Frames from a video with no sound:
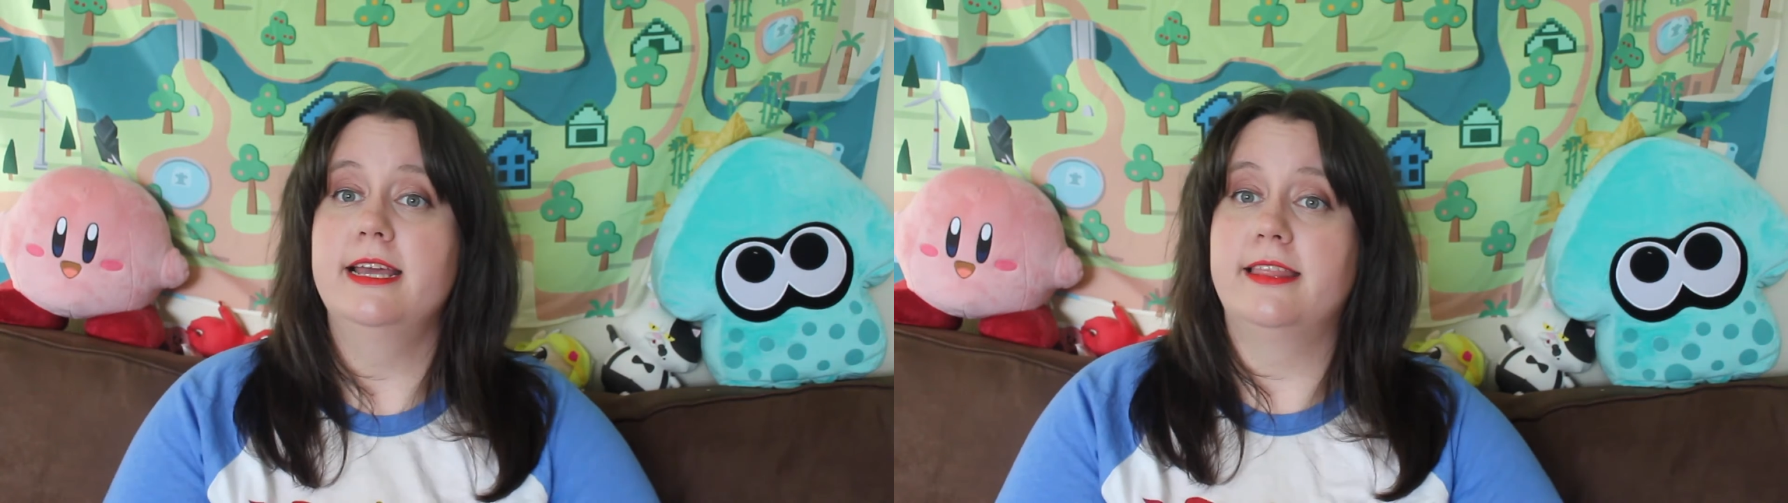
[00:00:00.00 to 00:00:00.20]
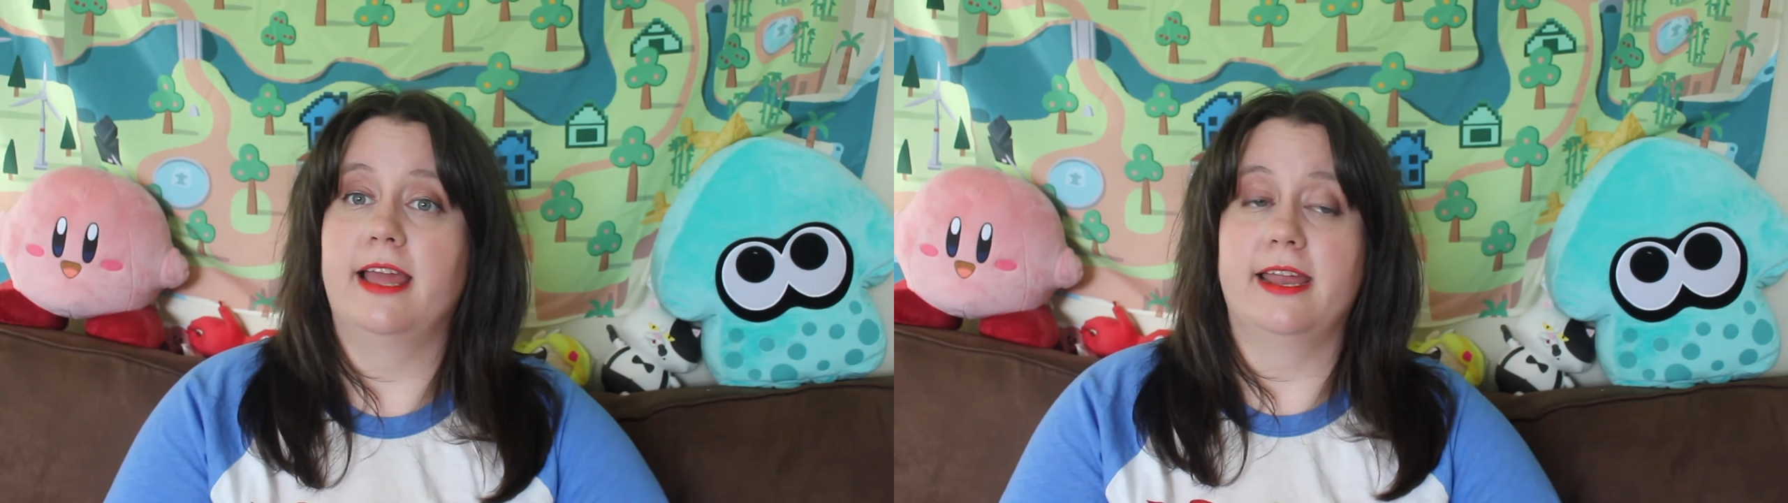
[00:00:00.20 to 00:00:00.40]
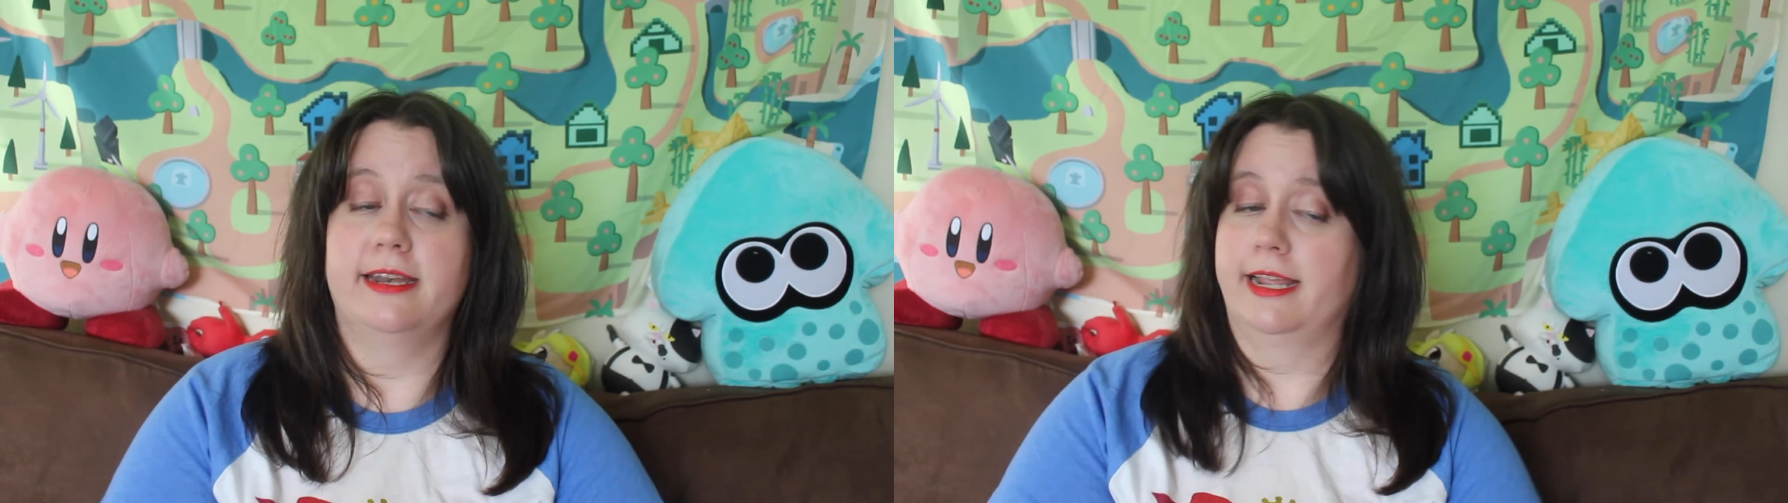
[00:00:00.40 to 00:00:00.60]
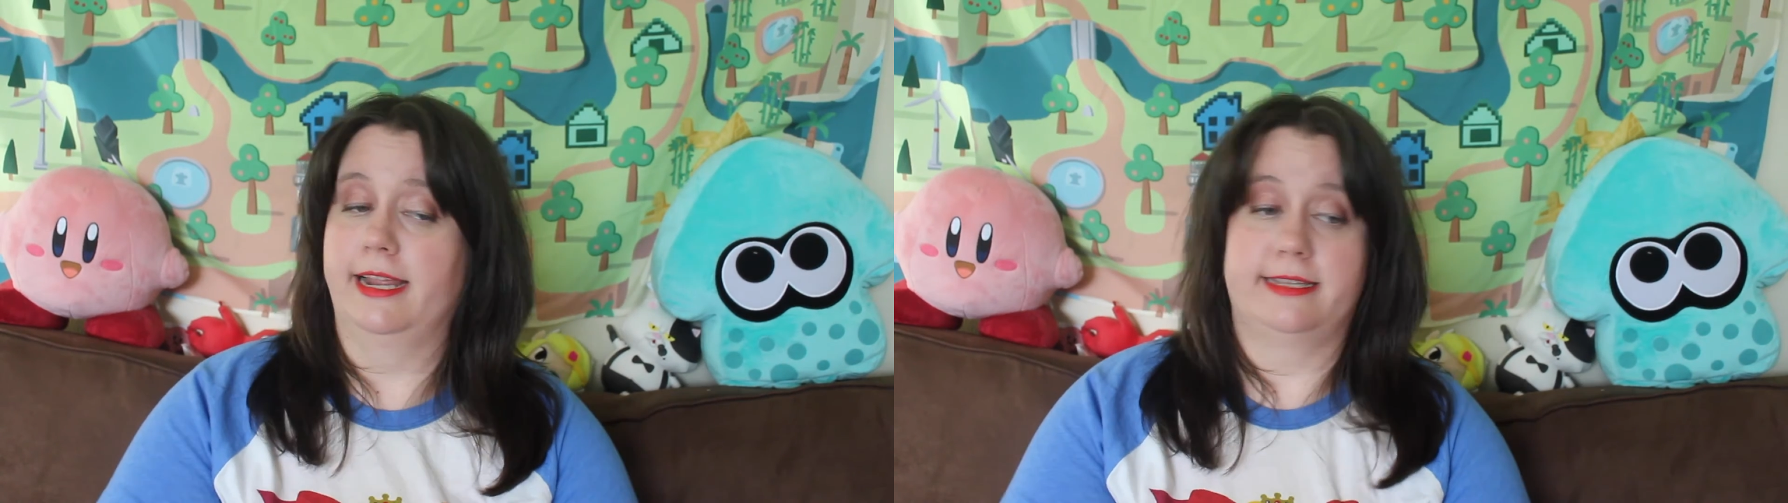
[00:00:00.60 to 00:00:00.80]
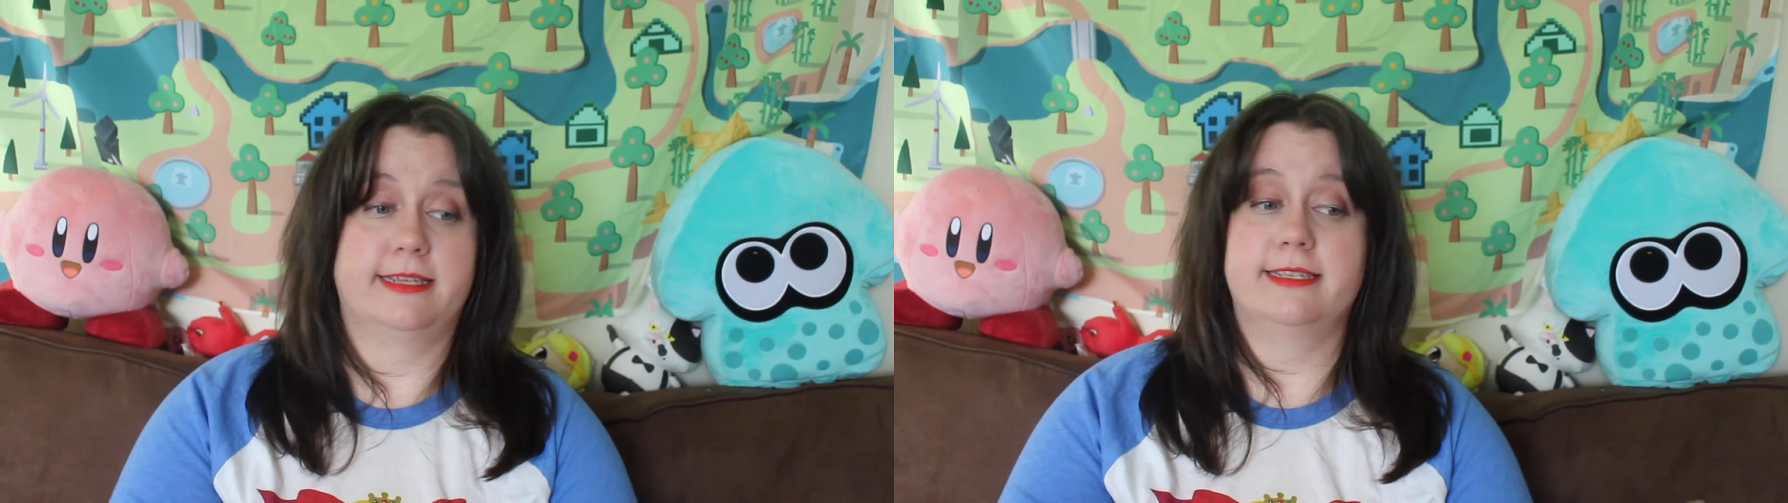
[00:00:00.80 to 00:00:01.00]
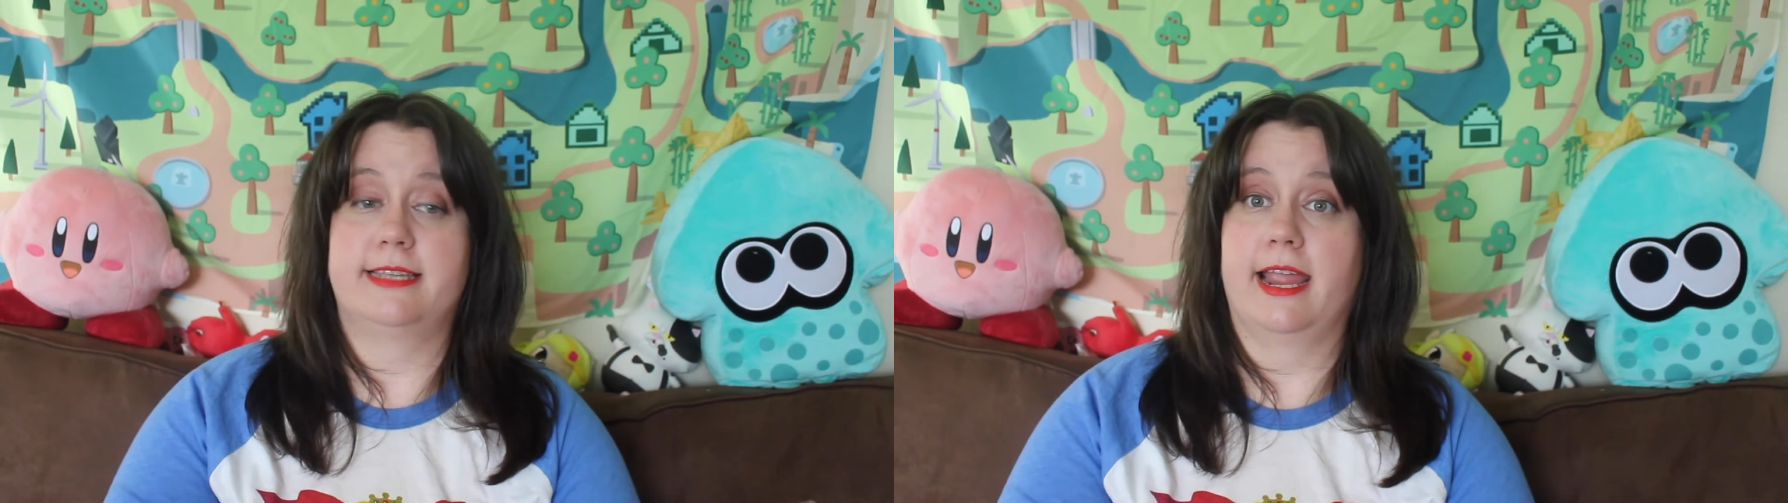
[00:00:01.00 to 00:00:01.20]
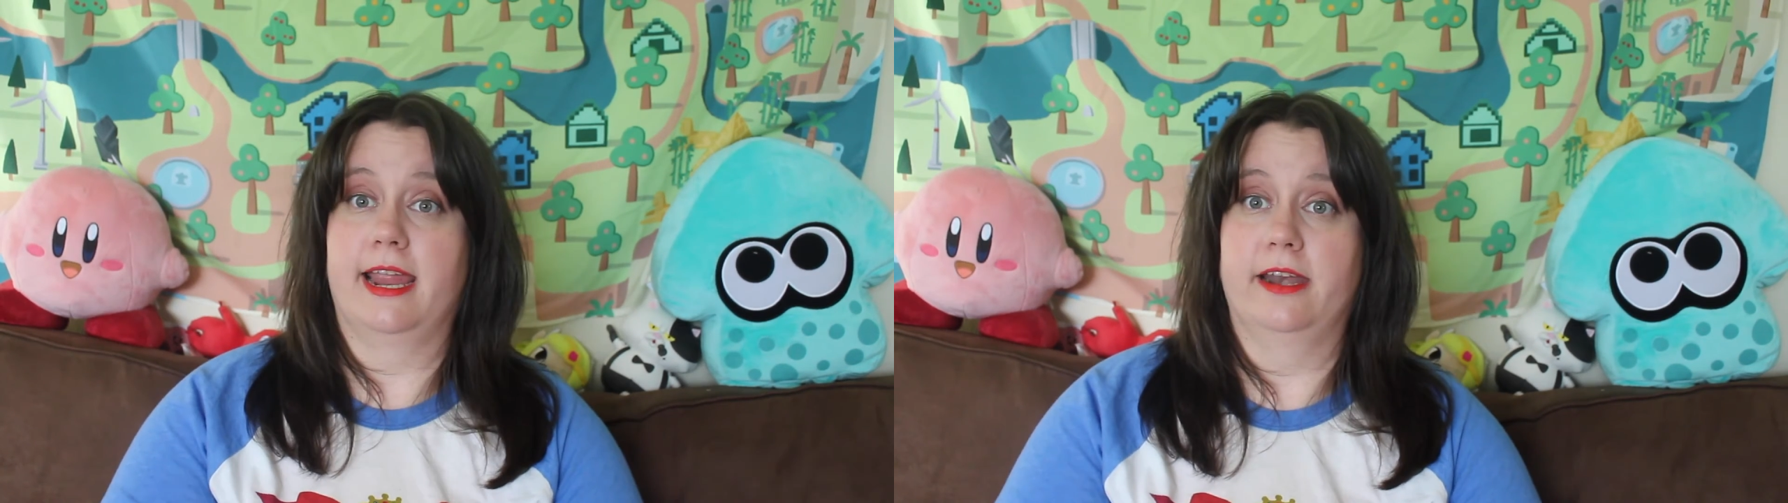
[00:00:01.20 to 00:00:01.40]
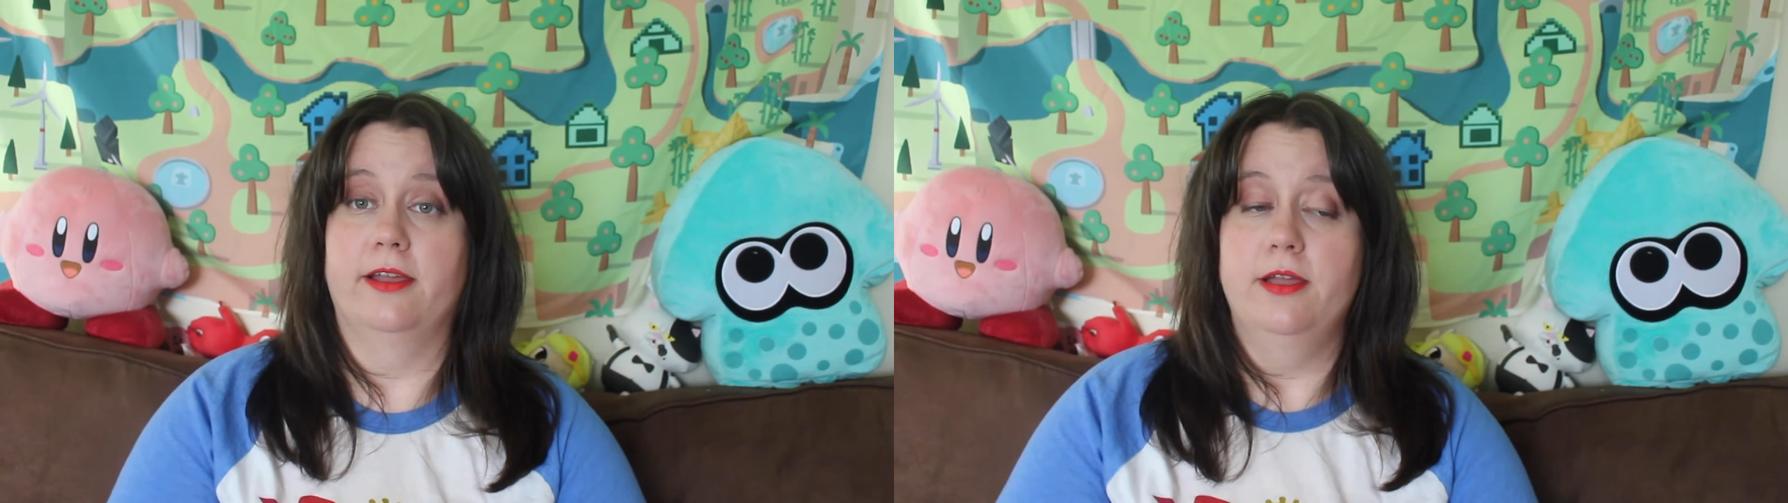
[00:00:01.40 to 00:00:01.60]
then it's
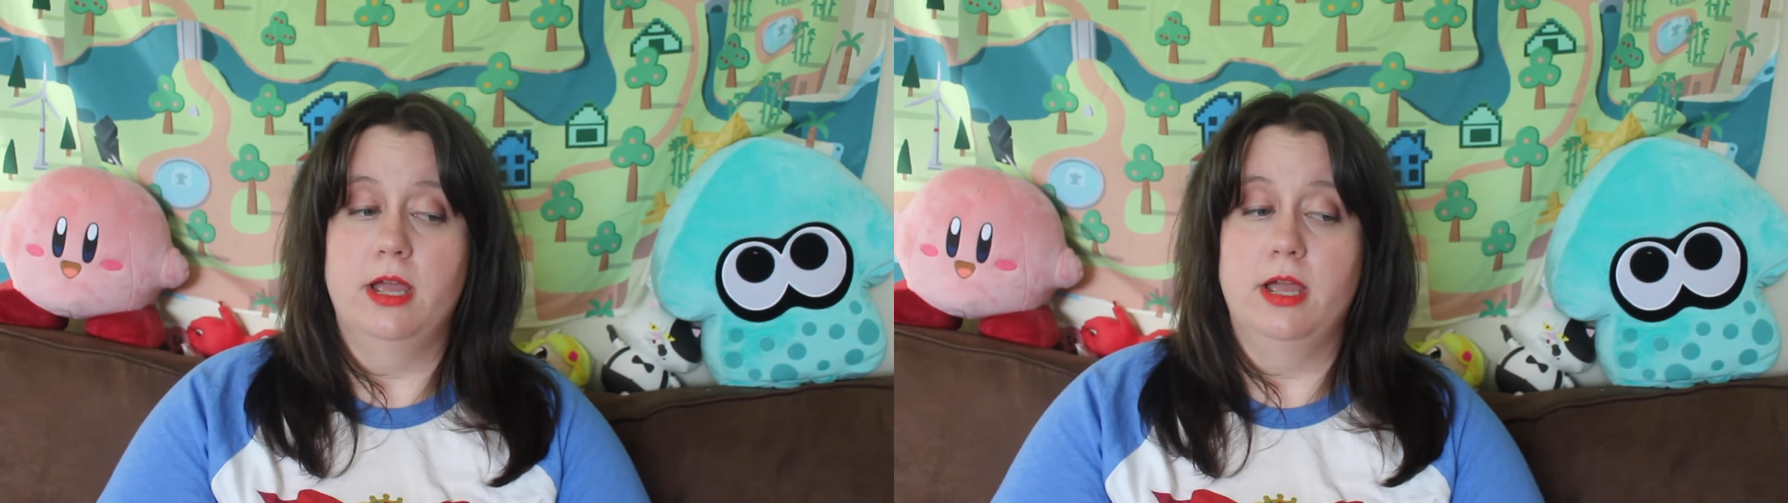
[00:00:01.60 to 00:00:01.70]
insane.